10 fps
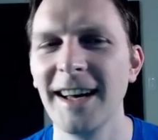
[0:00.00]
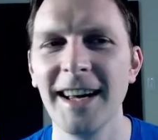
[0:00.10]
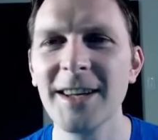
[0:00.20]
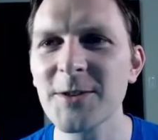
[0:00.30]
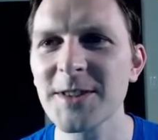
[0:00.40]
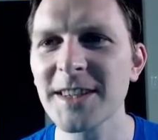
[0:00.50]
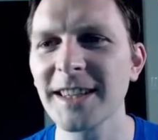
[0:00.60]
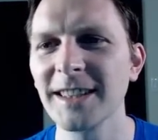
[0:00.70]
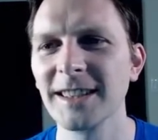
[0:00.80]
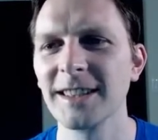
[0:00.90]

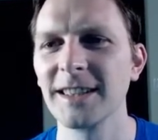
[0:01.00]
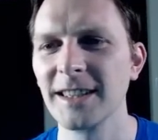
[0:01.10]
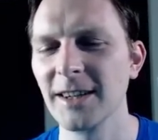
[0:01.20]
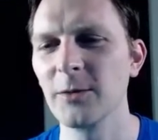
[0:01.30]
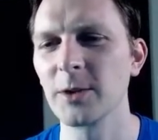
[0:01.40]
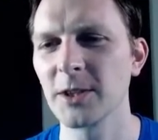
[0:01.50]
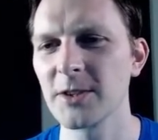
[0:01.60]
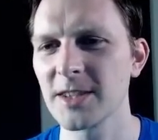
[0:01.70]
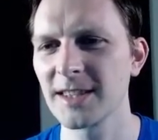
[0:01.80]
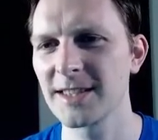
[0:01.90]
interesting, you know,
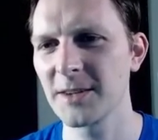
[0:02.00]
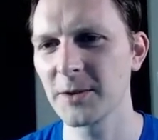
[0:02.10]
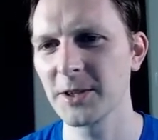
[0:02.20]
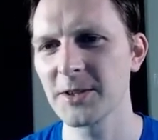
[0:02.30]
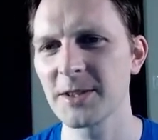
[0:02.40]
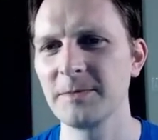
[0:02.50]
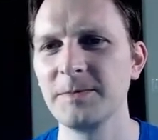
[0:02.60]
recursion, C recursion.